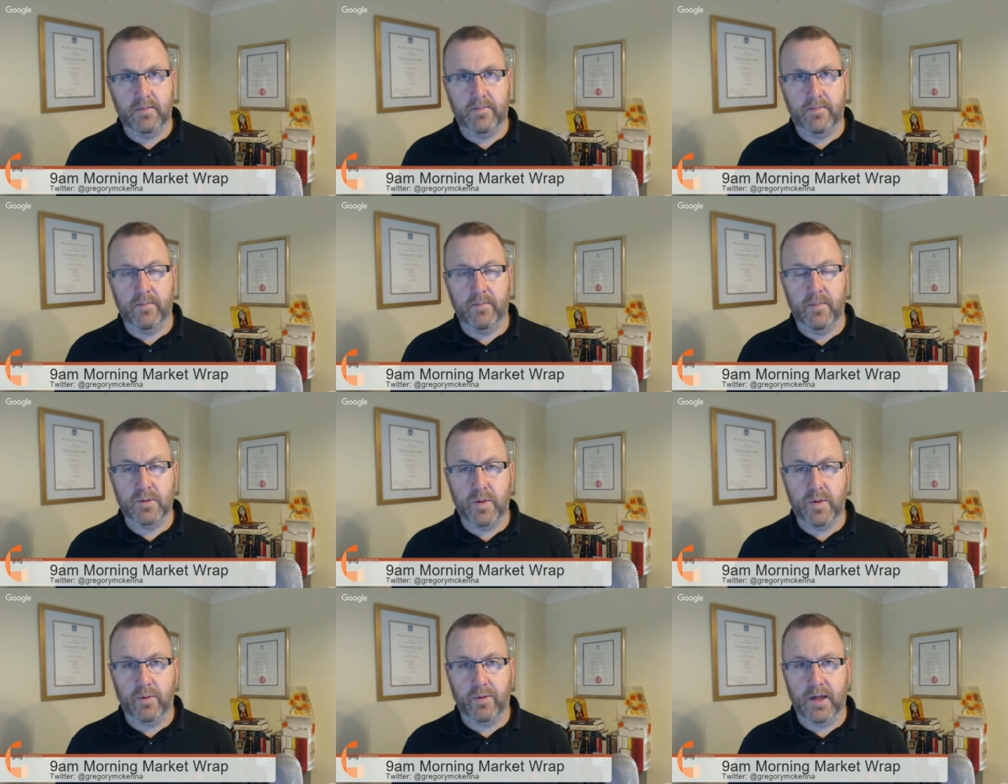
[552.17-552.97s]
most
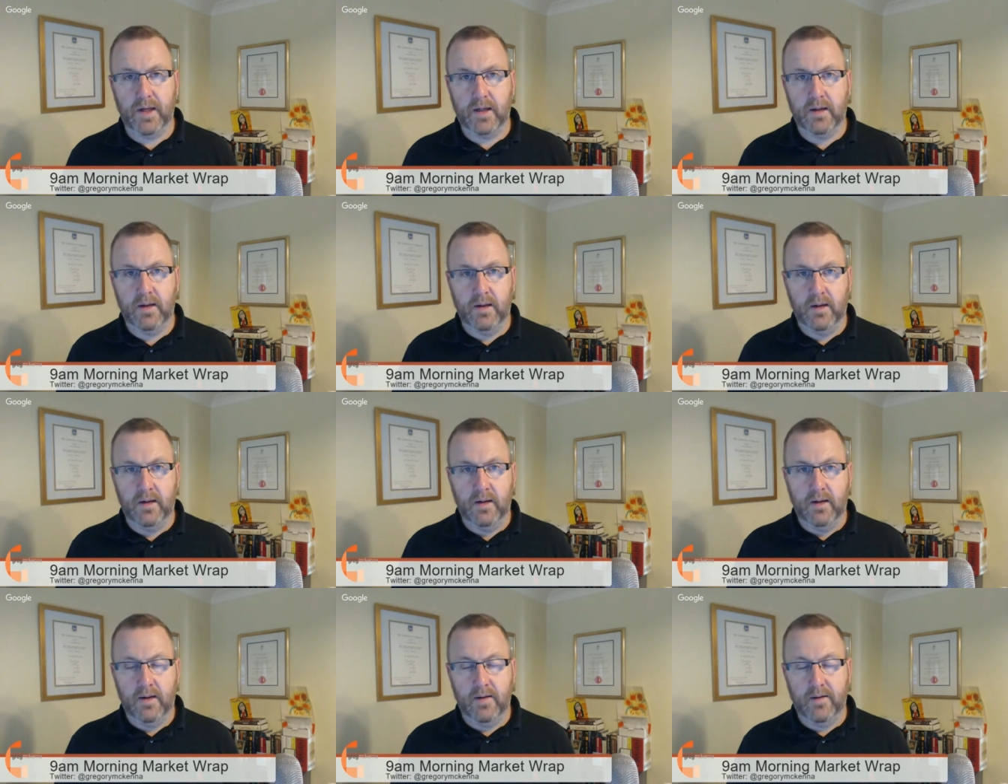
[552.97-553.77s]
people think
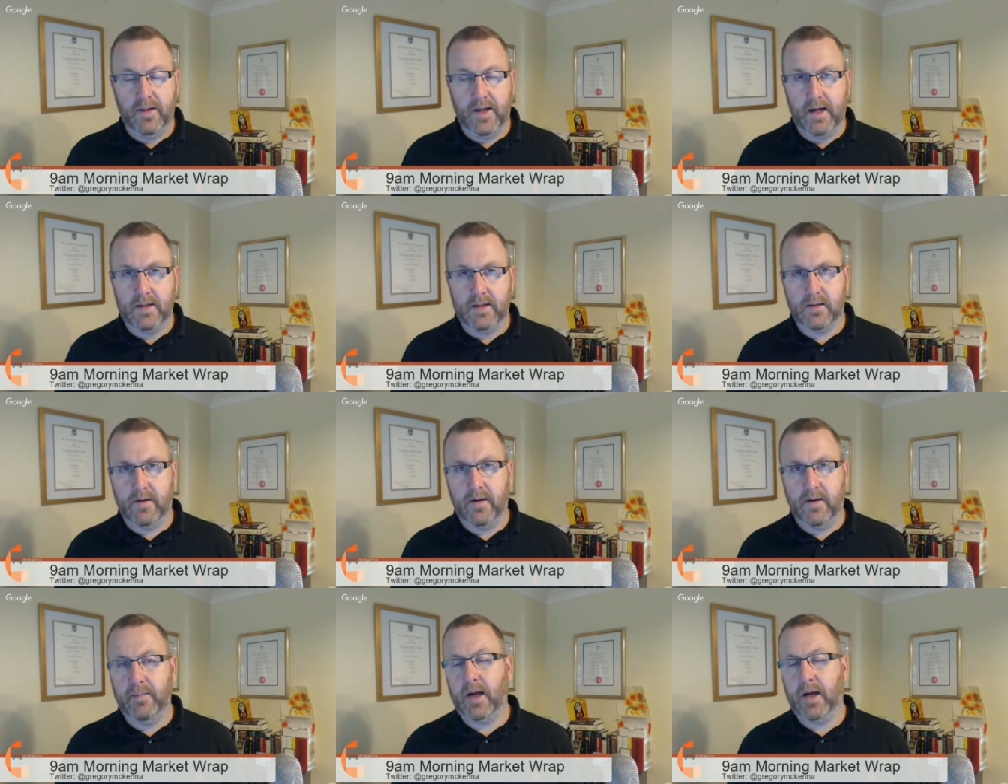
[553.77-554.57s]
that,
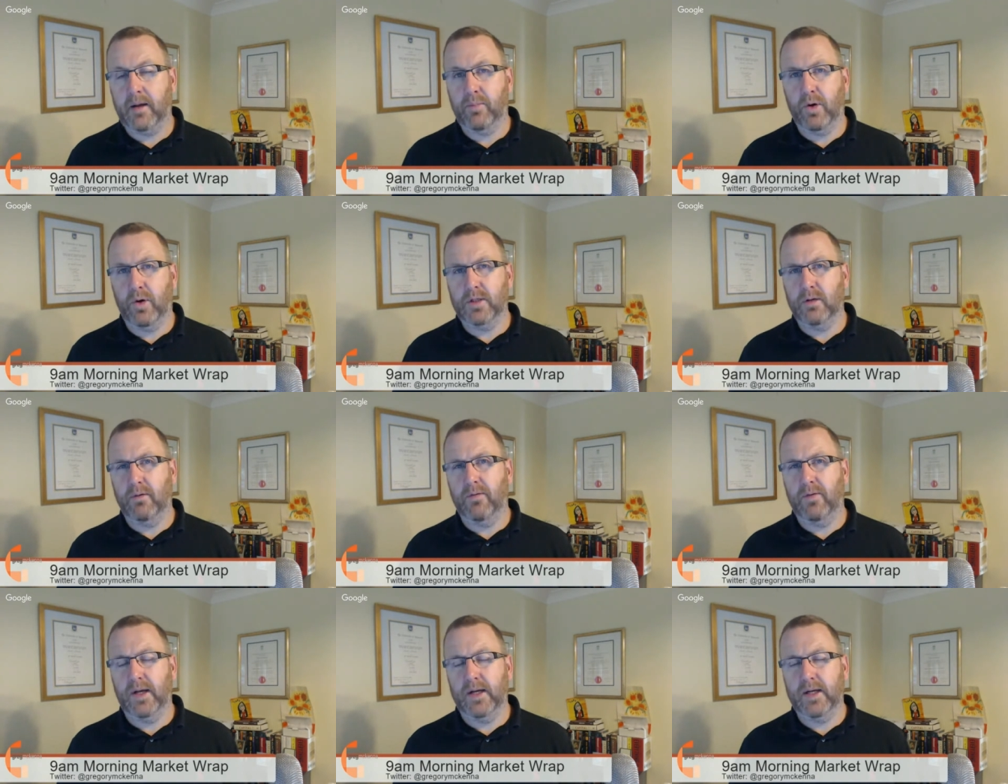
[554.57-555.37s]
and market pricing
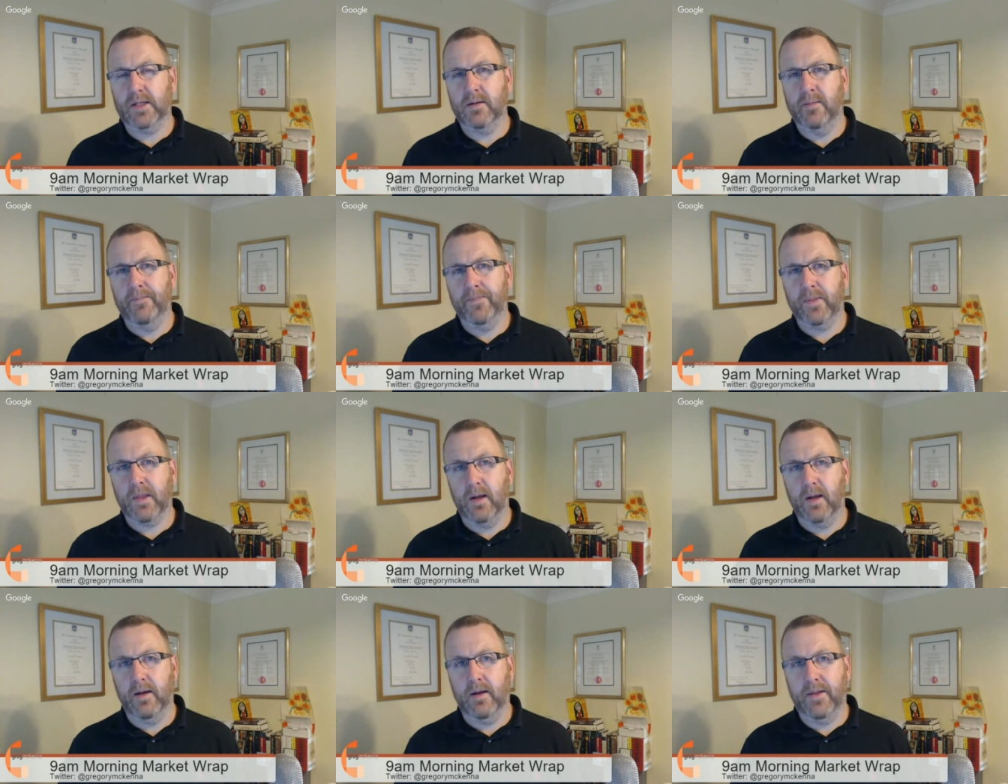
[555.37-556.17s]
reflects,
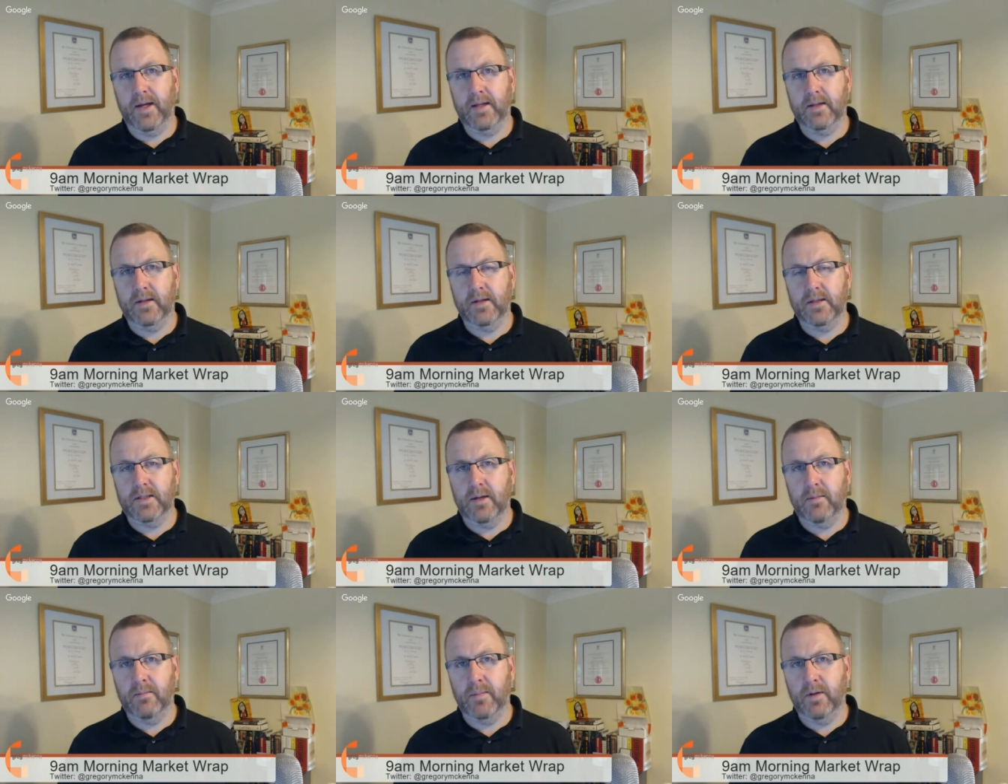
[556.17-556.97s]
that the
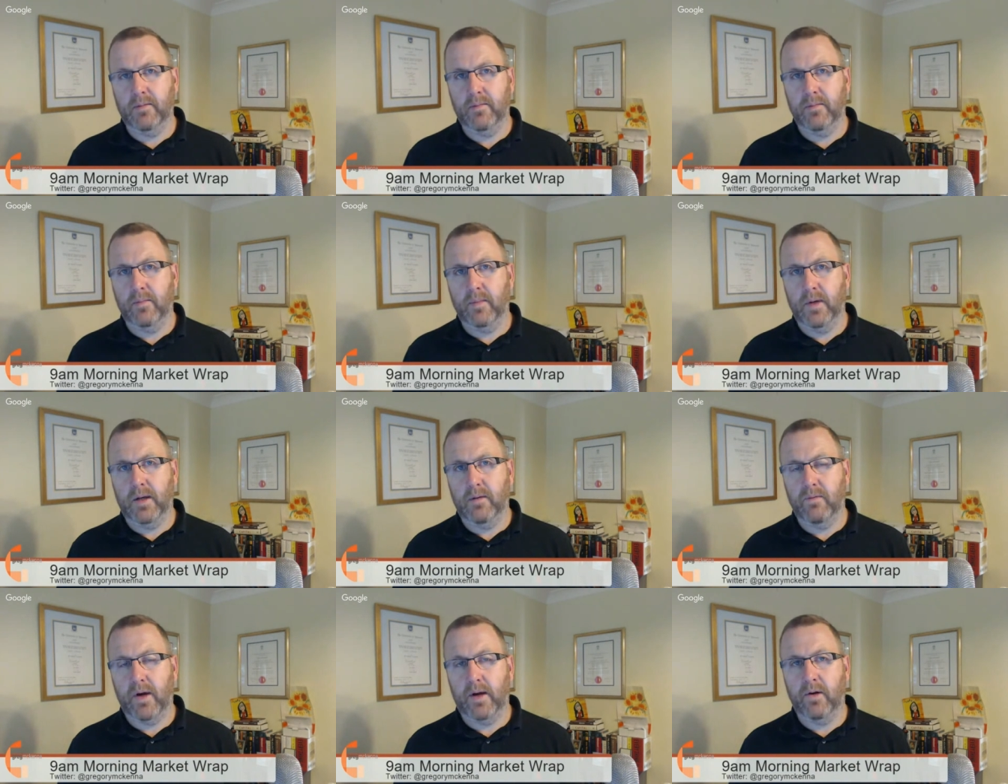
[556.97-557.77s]
December
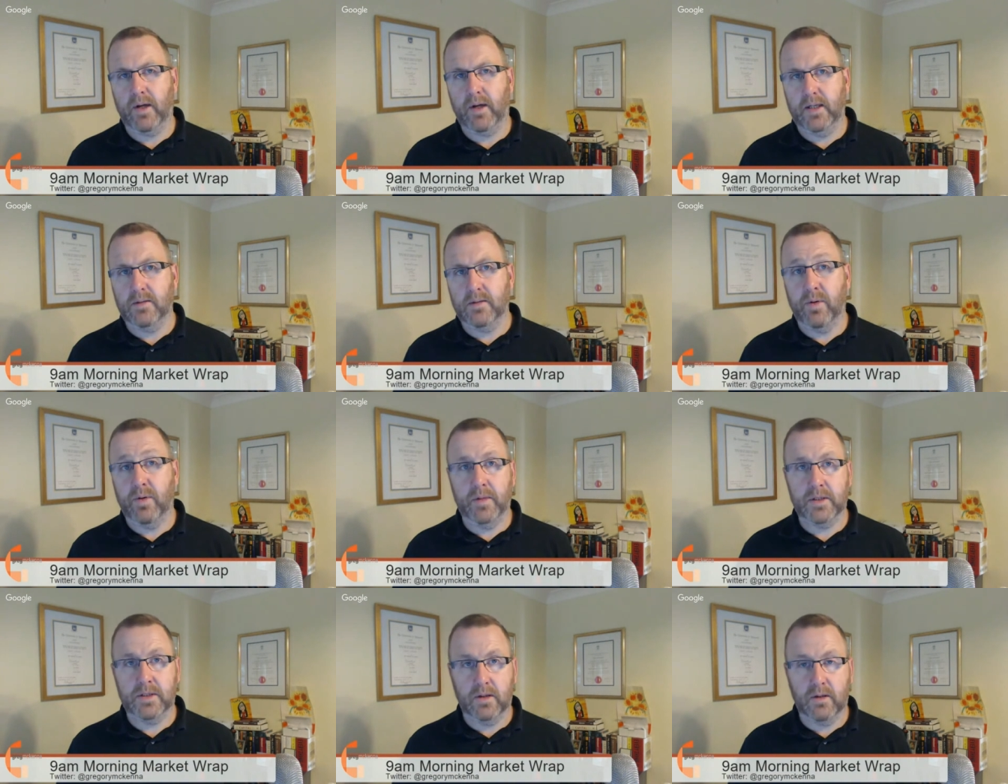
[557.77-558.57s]
rate hike is
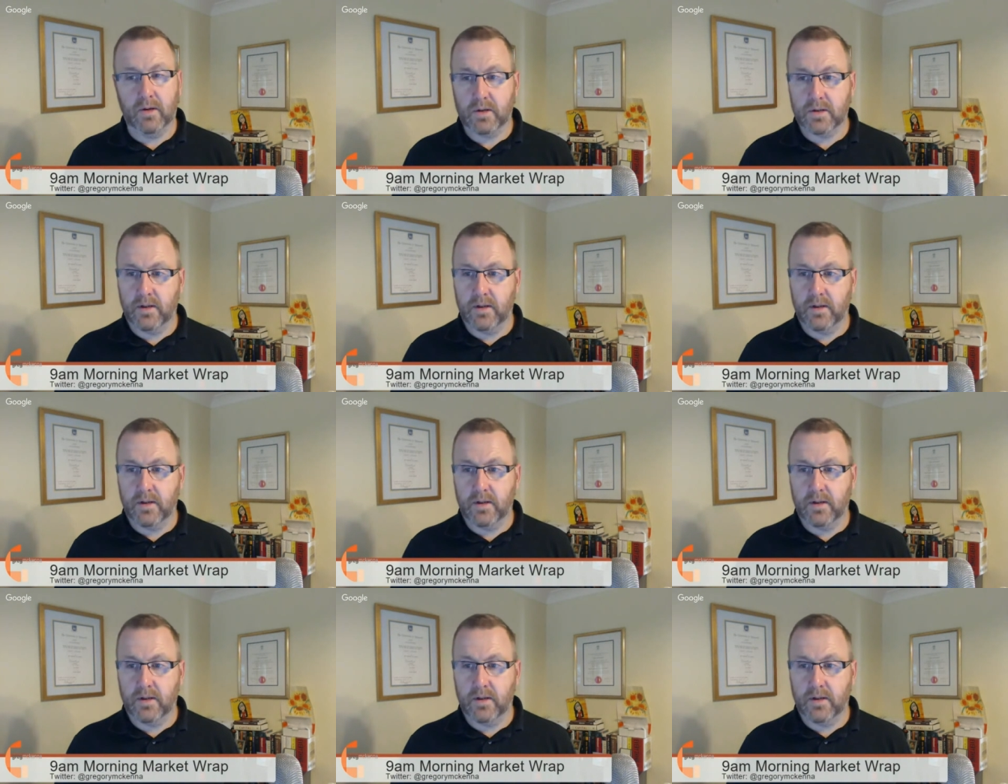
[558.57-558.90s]
pretty much a lock.